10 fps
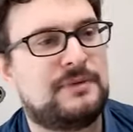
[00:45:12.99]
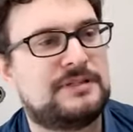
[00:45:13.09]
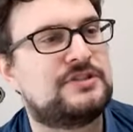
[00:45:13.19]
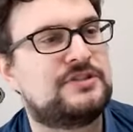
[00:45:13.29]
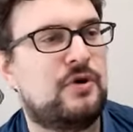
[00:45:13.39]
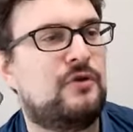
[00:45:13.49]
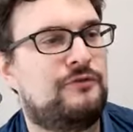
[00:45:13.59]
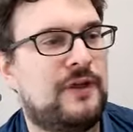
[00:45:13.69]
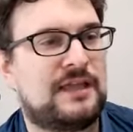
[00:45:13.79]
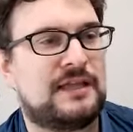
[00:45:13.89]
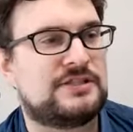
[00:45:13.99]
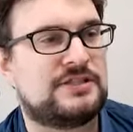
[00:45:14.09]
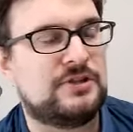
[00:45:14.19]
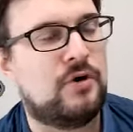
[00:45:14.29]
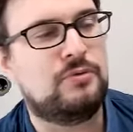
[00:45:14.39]
It's so fake. It's
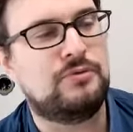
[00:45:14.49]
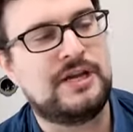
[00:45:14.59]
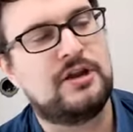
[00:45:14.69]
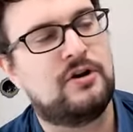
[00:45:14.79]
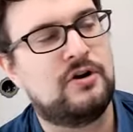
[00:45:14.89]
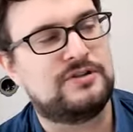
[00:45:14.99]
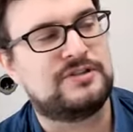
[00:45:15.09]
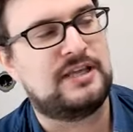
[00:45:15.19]
so rehearsed.